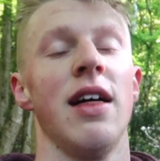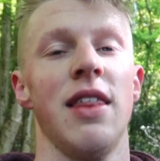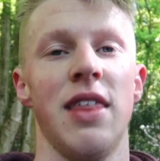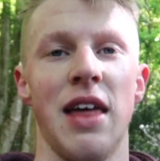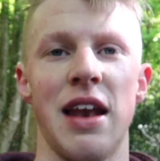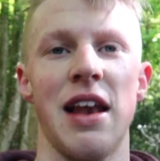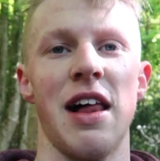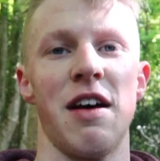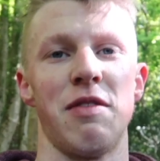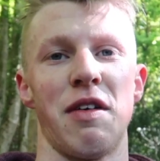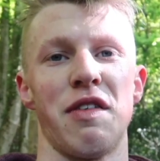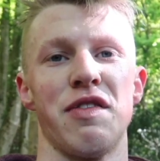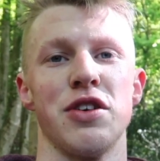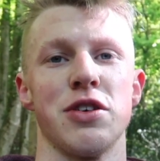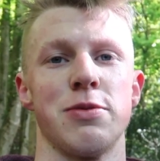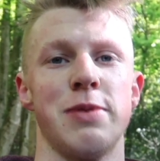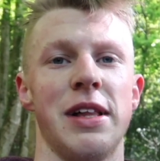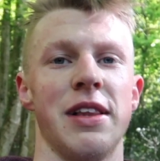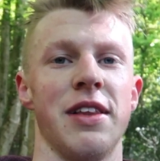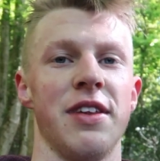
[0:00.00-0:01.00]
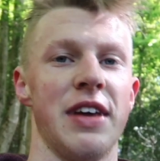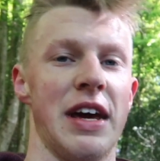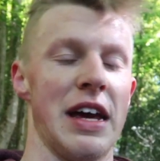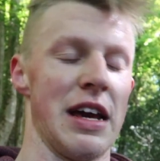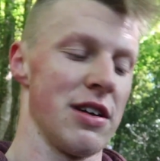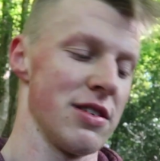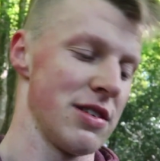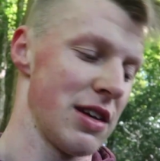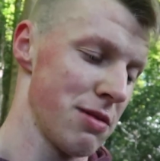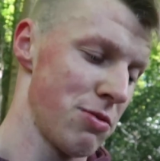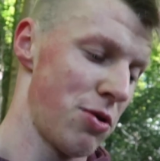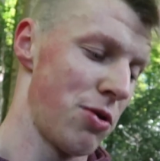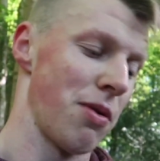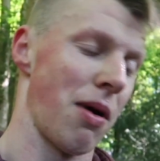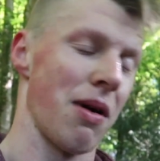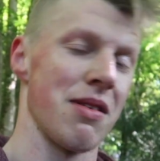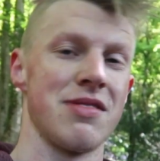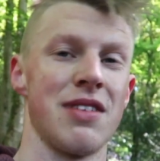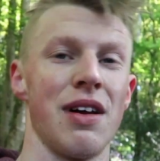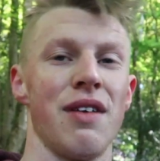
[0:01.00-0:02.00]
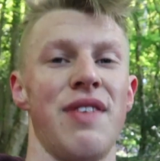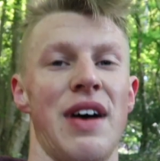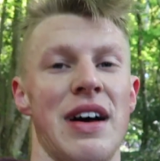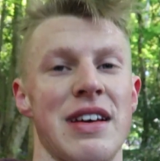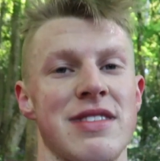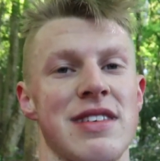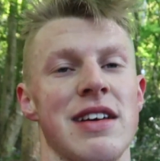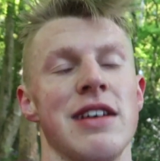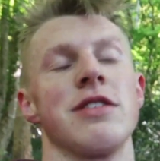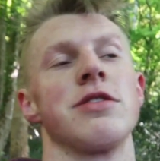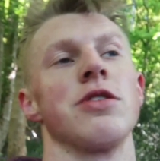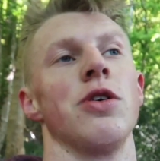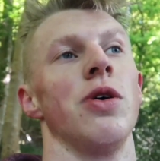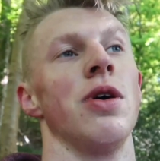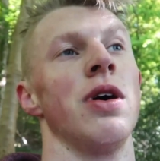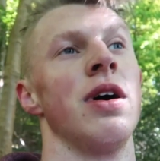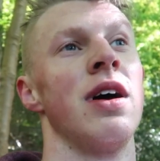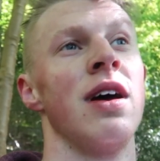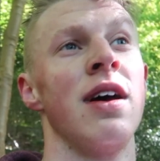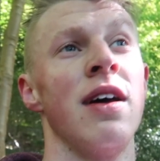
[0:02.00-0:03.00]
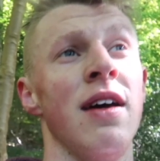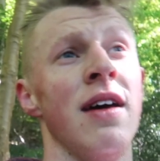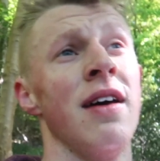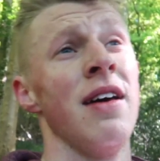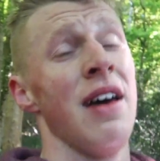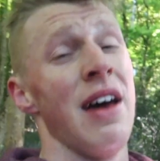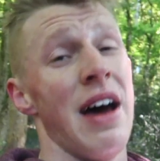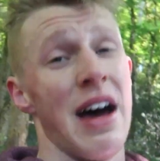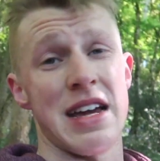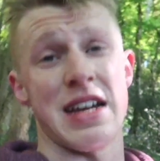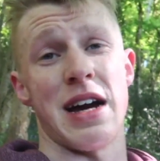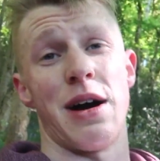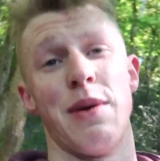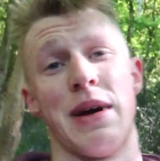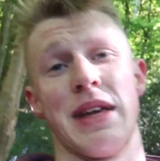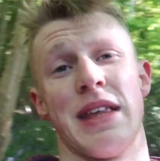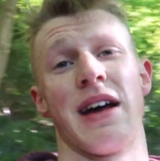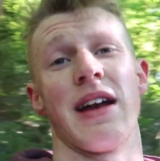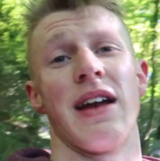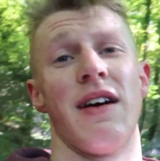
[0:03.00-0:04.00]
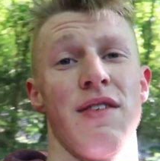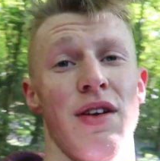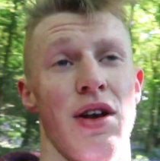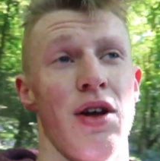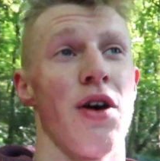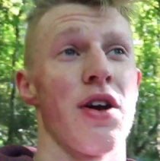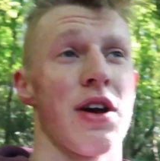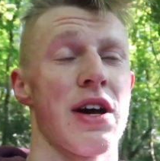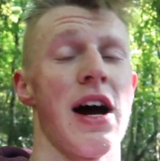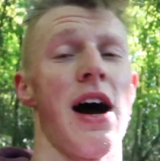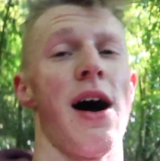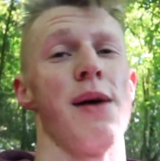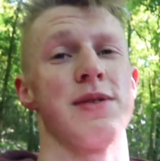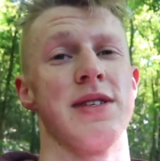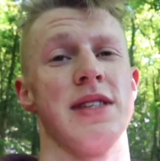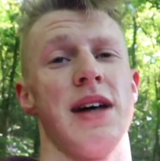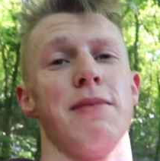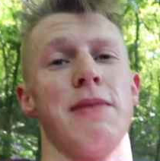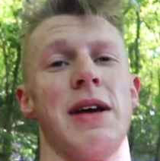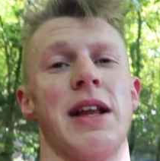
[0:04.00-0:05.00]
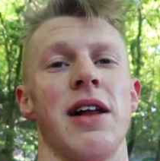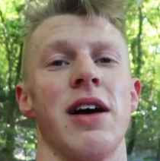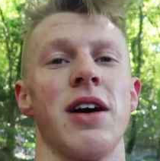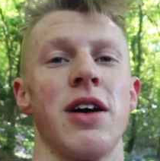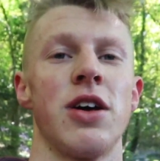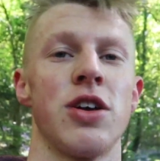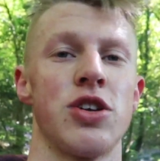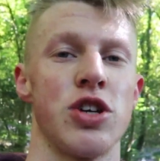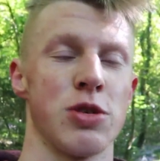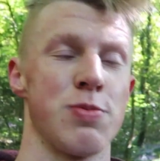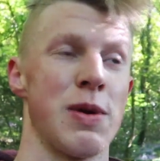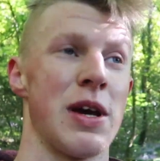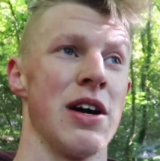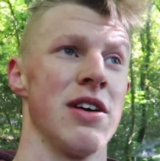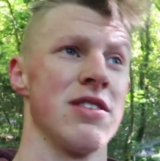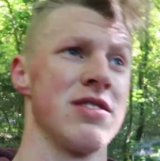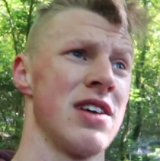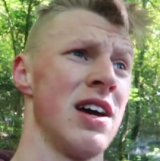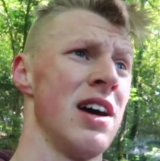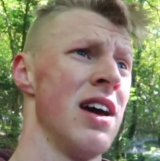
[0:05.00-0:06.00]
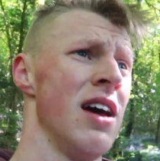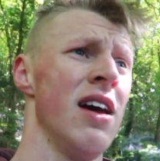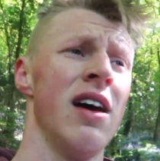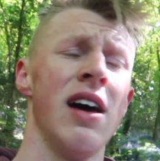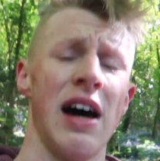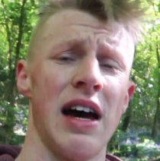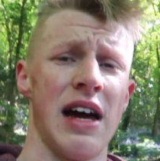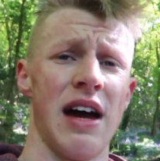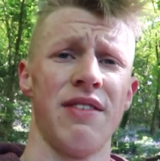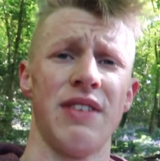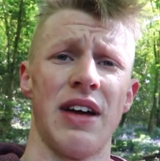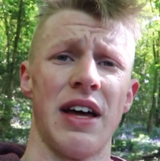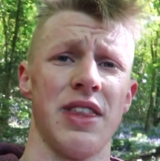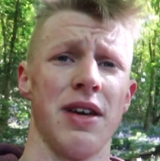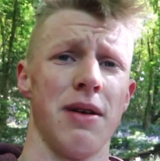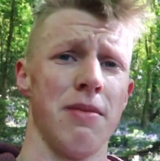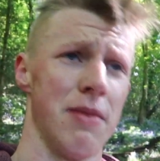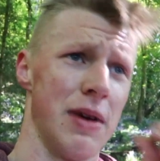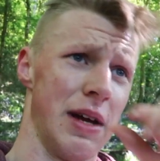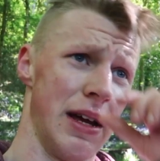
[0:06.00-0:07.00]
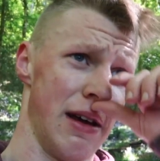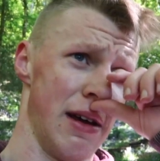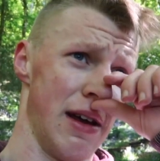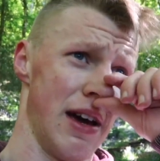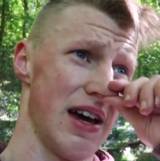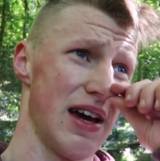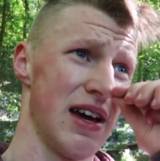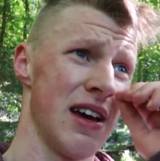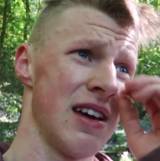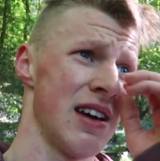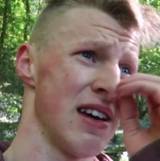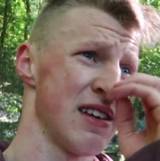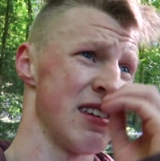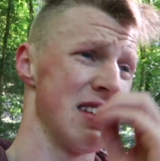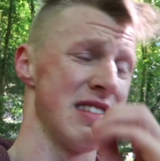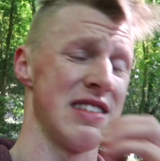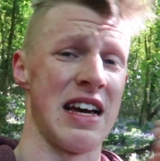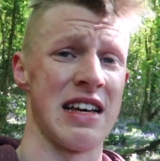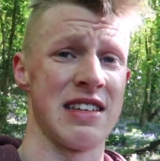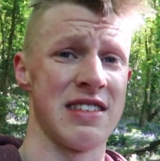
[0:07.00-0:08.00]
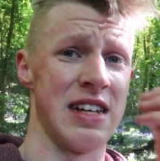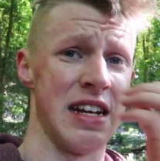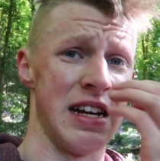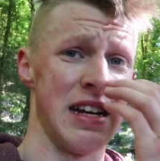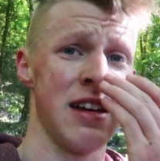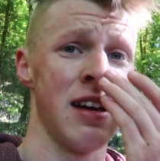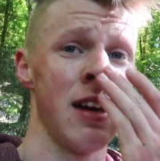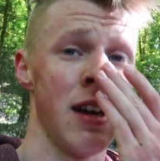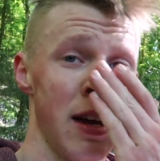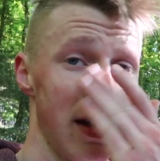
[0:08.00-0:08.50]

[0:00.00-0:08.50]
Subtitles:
Then I'll have my first meal of the day, because at the moment I'm still fasted, so I can't wait. I'm gonna have a lot of carbs in that meal just because I haven't had them since yesterday.